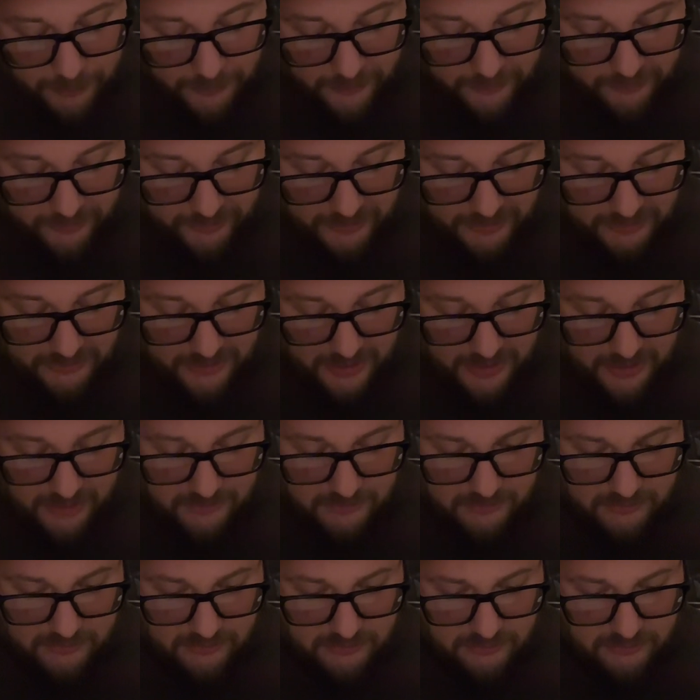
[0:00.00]
I appreciate
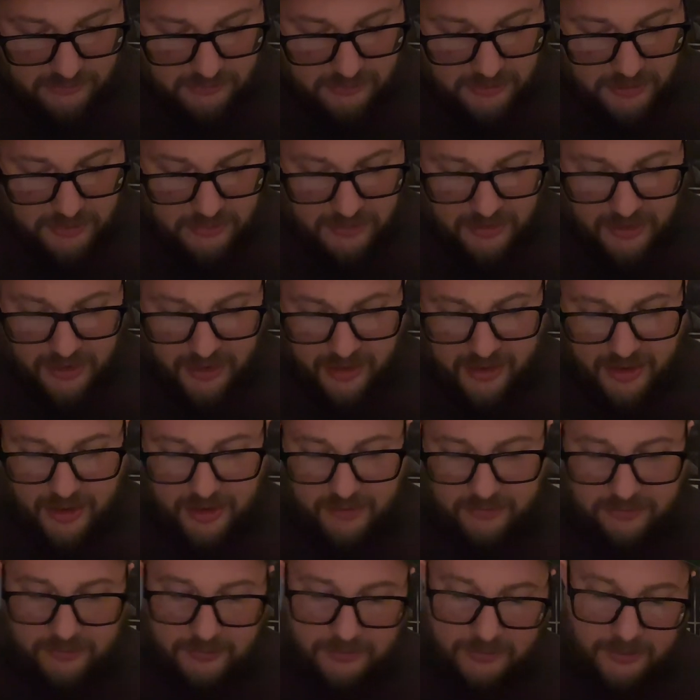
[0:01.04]
that. Do you think I
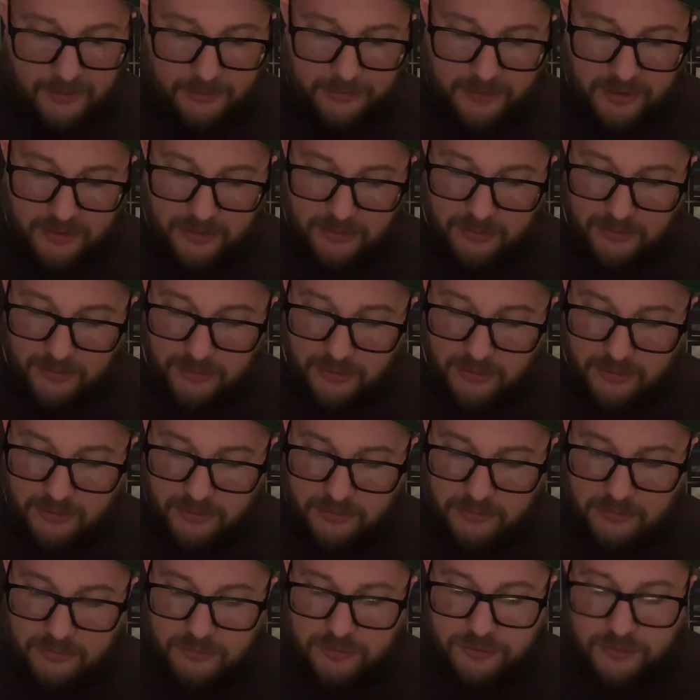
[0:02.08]
can ask you something?
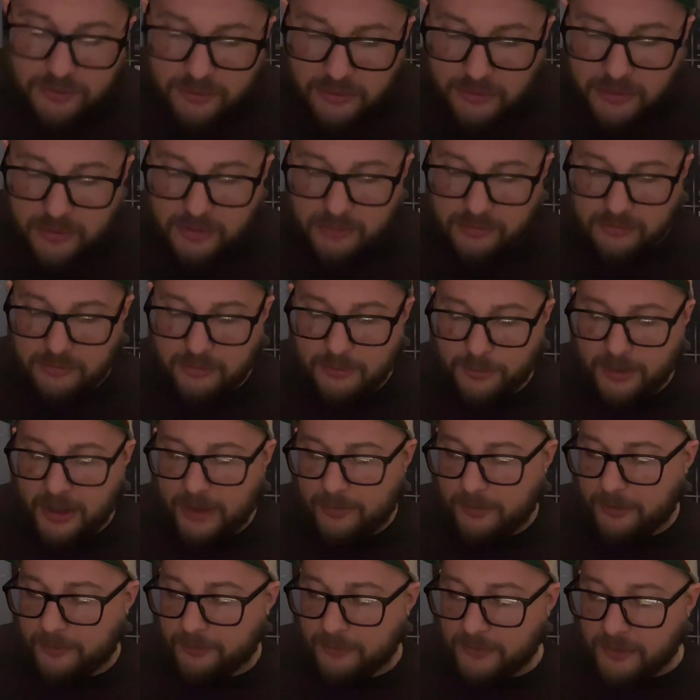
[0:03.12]
Sure, no
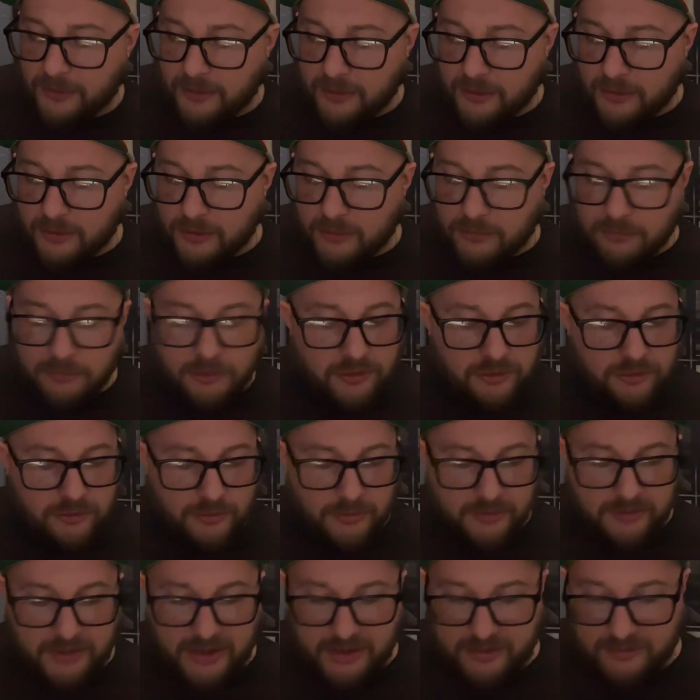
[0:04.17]
problem. What
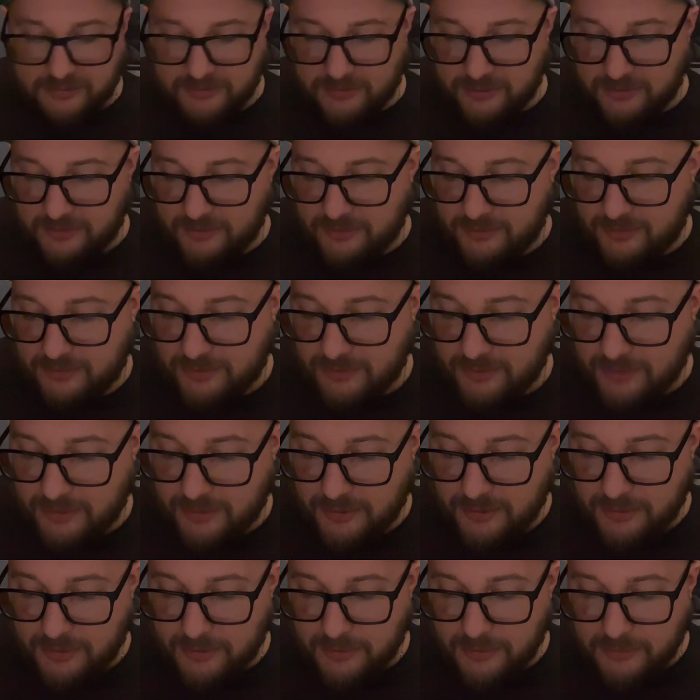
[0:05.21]
did you want to ask?
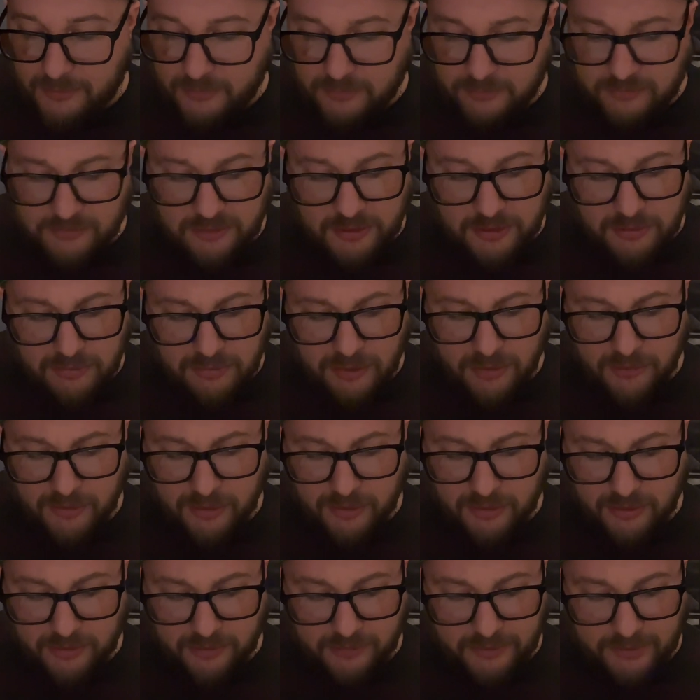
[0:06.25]
Do you
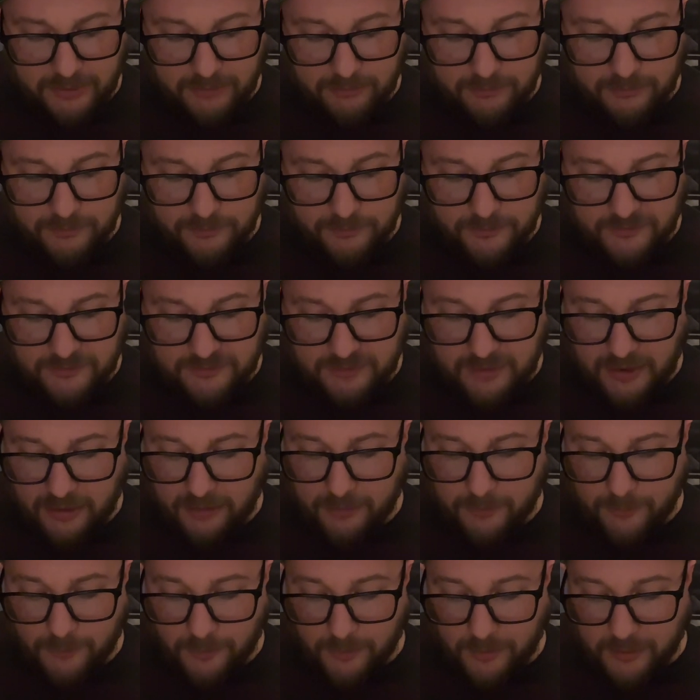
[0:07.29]
know a girl named
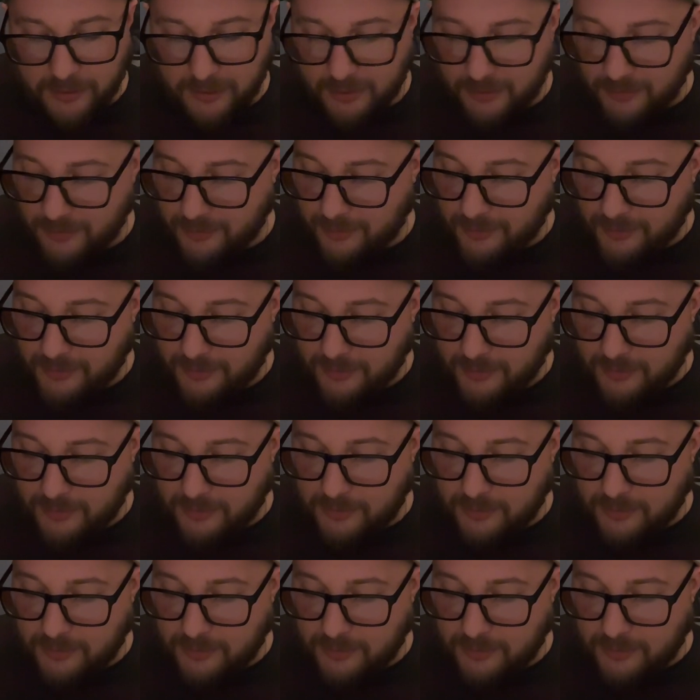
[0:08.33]
Stella Morgan?